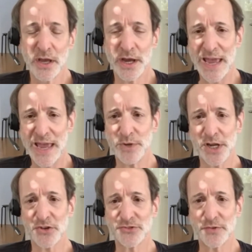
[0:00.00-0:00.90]
again,
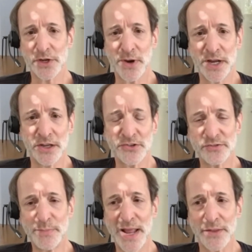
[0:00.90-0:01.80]
because of the great
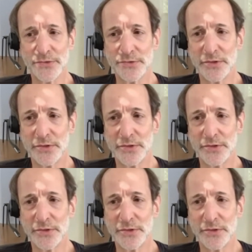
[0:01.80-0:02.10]
expense.